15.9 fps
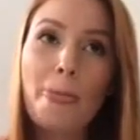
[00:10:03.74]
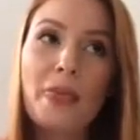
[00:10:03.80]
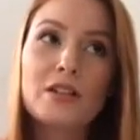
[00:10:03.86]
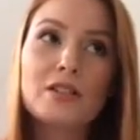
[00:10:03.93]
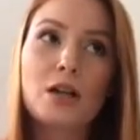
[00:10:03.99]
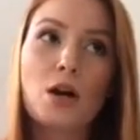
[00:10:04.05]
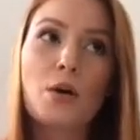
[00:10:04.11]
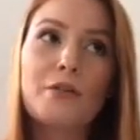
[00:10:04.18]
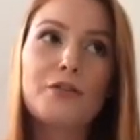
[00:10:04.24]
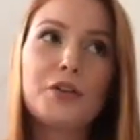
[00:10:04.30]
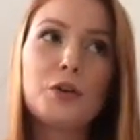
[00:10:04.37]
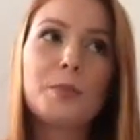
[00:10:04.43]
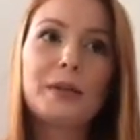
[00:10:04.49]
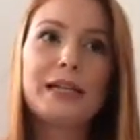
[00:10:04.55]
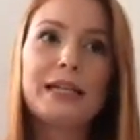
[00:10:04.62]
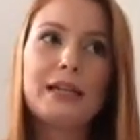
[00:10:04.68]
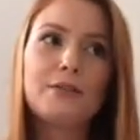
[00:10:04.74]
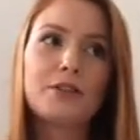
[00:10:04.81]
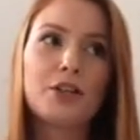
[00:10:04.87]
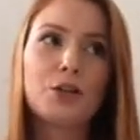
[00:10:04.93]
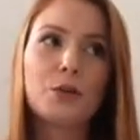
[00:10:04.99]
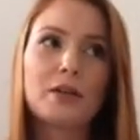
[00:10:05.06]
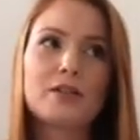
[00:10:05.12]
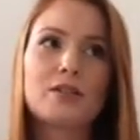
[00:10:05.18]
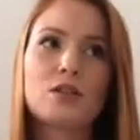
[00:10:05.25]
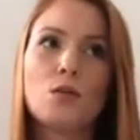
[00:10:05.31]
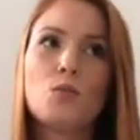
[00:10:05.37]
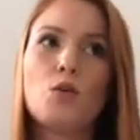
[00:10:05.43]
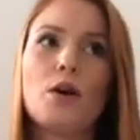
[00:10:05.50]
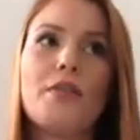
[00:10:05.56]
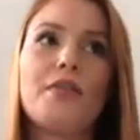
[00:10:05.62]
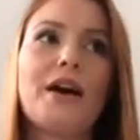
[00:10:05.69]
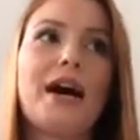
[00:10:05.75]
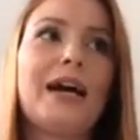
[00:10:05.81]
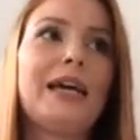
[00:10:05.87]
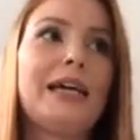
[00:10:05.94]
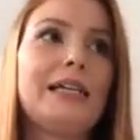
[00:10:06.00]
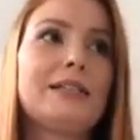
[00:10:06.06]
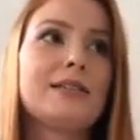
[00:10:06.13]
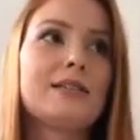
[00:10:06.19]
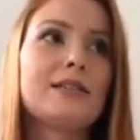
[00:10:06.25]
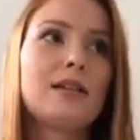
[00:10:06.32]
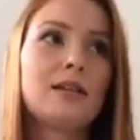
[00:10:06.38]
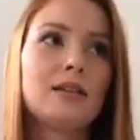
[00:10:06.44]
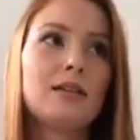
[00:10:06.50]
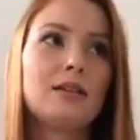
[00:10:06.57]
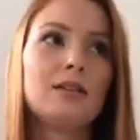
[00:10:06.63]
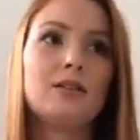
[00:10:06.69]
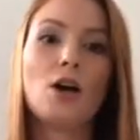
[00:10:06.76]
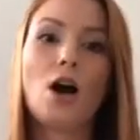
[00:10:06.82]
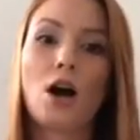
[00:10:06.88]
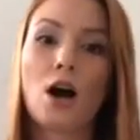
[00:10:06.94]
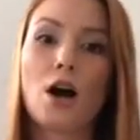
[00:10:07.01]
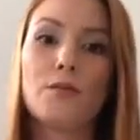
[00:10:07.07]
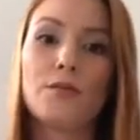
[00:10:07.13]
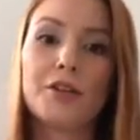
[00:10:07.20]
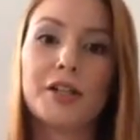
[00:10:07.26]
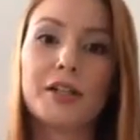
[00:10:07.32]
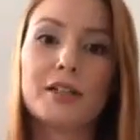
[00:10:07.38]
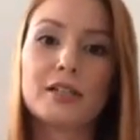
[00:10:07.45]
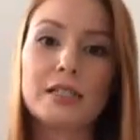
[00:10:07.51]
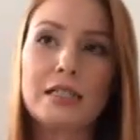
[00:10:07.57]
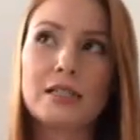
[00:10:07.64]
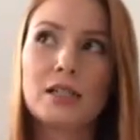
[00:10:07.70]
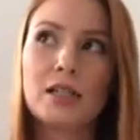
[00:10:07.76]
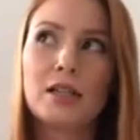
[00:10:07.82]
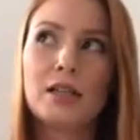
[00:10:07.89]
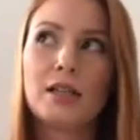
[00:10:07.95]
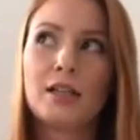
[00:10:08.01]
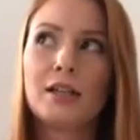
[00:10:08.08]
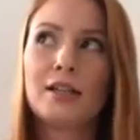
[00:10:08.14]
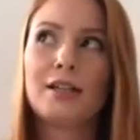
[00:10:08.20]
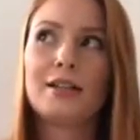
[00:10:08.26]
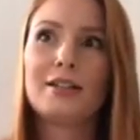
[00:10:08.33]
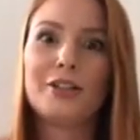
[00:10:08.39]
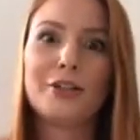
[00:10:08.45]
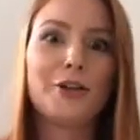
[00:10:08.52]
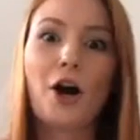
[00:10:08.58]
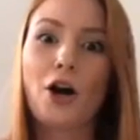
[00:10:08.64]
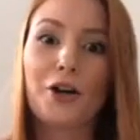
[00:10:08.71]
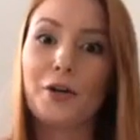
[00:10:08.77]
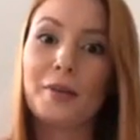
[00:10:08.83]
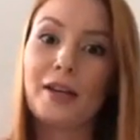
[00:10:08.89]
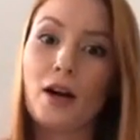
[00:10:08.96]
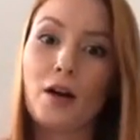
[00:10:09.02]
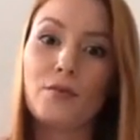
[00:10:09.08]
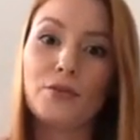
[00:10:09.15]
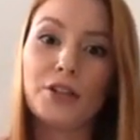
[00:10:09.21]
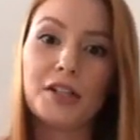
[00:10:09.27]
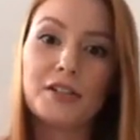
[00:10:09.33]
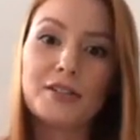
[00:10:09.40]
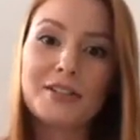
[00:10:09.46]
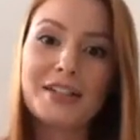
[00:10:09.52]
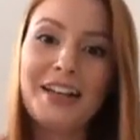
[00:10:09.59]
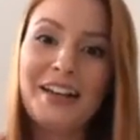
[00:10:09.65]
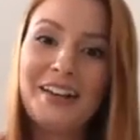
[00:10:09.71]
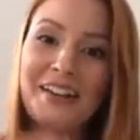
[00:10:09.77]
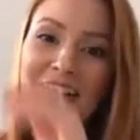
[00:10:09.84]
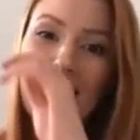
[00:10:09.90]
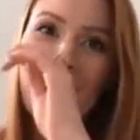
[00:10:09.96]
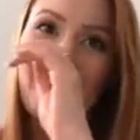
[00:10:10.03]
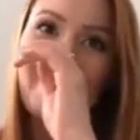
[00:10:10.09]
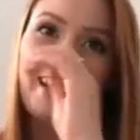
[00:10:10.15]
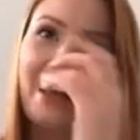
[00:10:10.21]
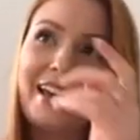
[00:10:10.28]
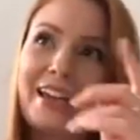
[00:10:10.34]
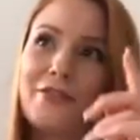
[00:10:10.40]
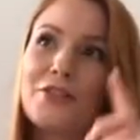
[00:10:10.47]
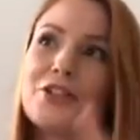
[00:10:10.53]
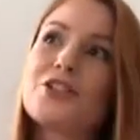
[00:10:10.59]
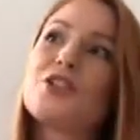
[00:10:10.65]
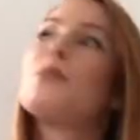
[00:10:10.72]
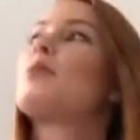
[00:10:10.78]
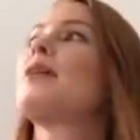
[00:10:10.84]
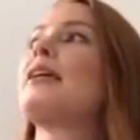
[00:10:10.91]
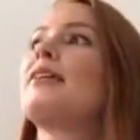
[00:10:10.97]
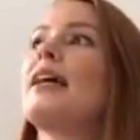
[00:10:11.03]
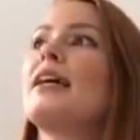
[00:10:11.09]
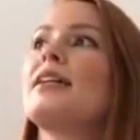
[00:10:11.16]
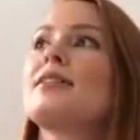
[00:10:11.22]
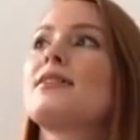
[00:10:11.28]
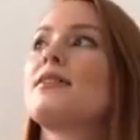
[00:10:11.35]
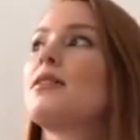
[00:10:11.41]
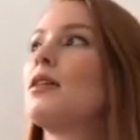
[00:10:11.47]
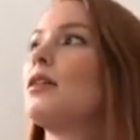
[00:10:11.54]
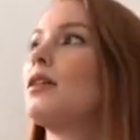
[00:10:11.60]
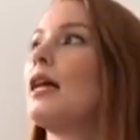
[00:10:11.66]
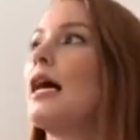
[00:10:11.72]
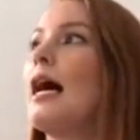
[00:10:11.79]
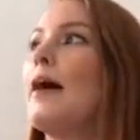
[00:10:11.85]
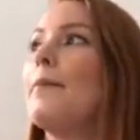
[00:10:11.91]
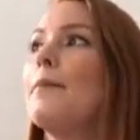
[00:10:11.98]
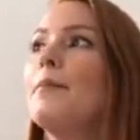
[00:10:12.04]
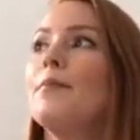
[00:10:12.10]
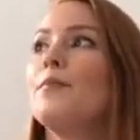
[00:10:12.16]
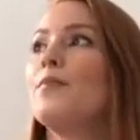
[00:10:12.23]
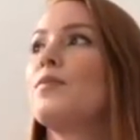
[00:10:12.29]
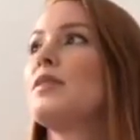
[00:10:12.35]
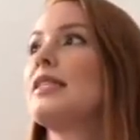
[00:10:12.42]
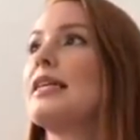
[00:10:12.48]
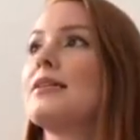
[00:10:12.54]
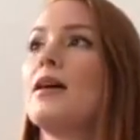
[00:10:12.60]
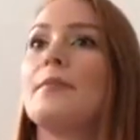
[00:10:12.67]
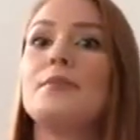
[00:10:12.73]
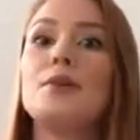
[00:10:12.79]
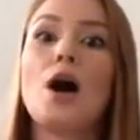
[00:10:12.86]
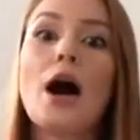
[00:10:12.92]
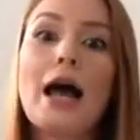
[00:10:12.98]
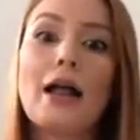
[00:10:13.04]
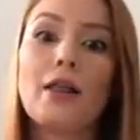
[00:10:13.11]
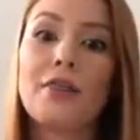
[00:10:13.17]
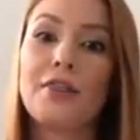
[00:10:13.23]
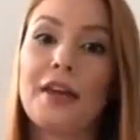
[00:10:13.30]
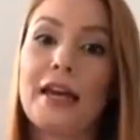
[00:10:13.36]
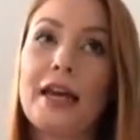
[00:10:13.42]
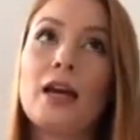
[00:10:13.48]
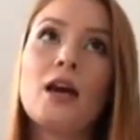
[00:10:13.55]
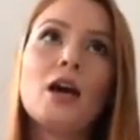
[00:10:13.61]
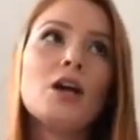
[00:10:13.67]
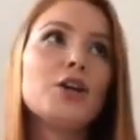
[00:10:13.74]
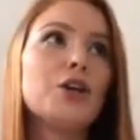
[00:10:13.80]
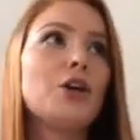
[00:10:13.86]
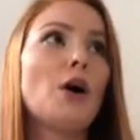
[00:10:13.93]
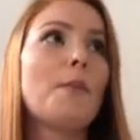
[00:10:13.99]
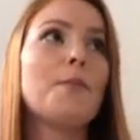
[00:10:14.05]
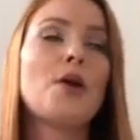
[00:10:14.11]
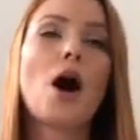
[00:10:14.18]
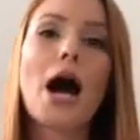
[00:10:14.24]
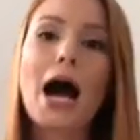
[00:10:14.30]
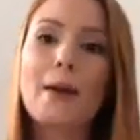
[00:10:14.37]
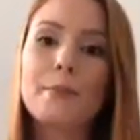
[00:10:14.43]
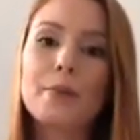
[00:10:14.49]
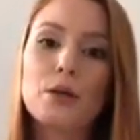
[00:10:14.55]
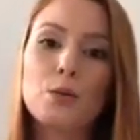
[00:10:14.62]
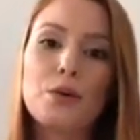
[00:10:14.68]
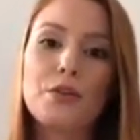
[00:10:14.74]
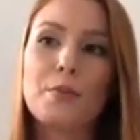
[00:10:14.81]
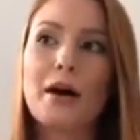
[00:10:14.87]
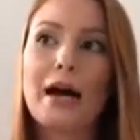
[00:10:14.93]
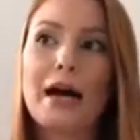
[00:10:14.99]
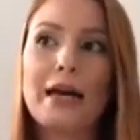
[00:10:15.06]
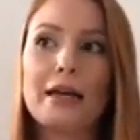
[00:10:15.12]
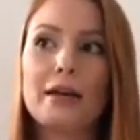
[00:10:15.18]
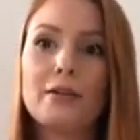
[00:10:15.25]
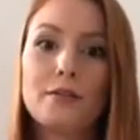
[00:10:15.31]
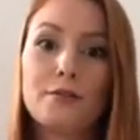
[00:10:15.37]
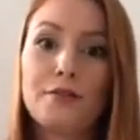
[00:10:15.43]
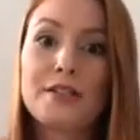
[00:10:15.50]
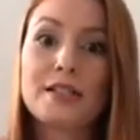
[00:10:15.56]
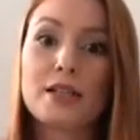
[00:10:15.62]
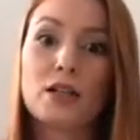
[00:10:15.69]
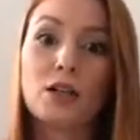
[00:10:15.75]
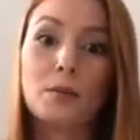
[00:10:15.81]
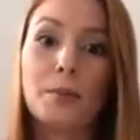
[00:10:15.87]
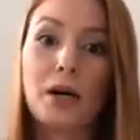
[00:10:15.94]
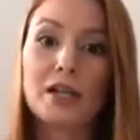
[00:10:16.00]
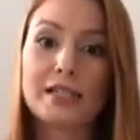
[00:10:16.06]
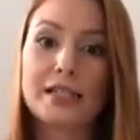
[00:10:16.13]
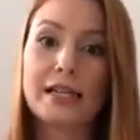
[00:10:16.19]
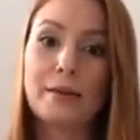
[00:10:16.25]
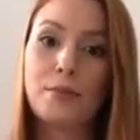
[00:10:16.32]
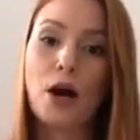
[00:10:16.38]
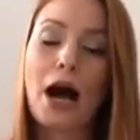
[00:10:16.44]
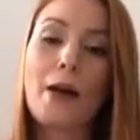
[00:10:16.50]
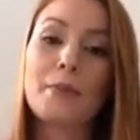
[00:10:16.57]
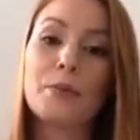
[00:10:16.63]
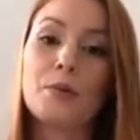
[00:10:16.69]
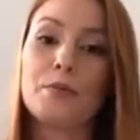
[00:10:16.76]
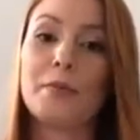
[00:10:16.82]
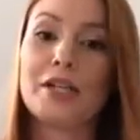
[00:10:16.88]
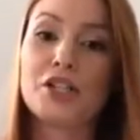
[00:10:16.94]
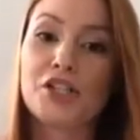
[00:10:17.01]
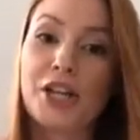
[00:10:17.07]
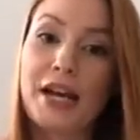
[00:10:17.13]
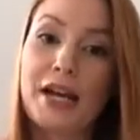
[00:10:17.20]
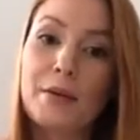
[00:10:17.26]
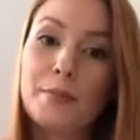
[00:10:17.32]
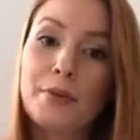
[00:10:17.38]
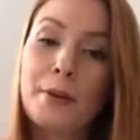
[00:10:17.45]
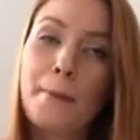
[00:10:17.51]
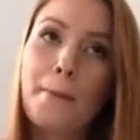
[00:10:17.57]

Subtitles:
So if you believe that you are someone that is not confident, you're not going to be confident. Like if you're somebody that's says I'm not healthy, you know, I'm not happy with my physical body, I'm not happy with my shape,